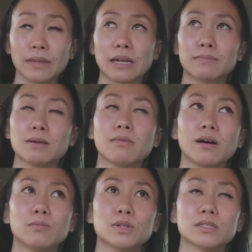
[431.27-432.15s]
And my
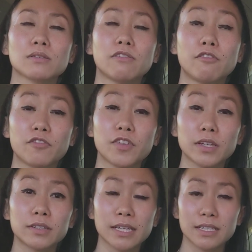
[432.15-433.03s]
mom was
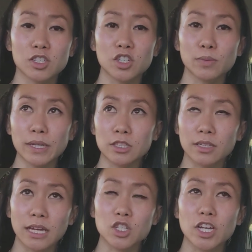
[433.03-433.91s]
furious. She went and
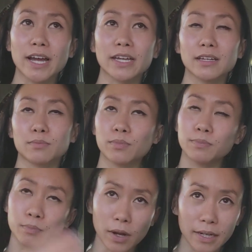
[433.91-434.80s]
took that jacket,
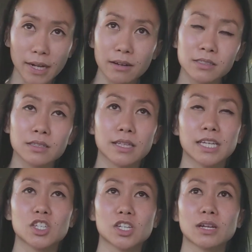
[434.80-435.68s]
brought it out into the
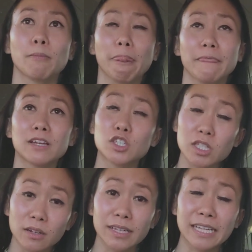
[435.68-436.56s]
kitchen. She
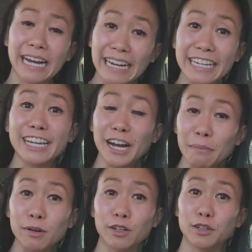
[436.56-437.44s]
started cutting
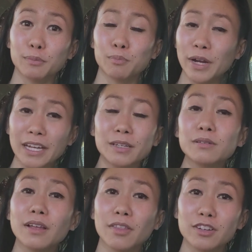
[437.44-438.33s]
up her brand
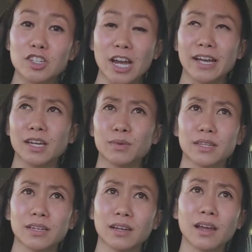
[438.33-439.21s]
new leather jacket
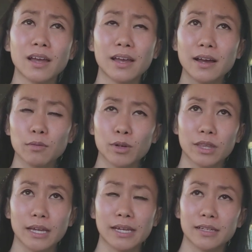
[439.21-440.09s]
with like
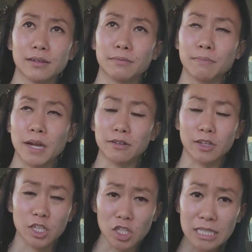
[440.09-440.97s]
a pair
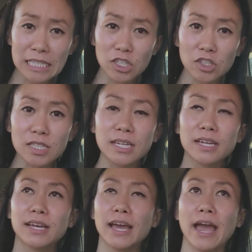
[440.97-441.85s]
of kitchen scissors.
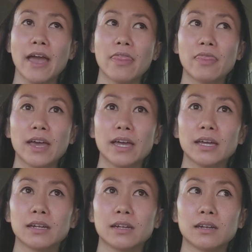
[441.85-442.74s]
And
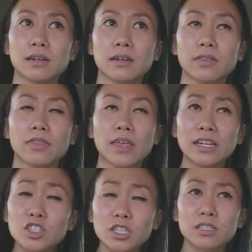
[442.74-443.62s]

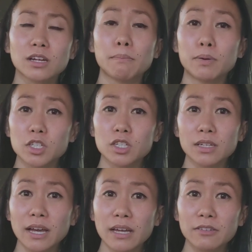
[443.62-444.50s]
then she took a butcher
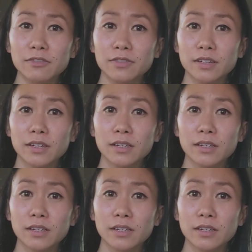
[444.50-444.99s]
knife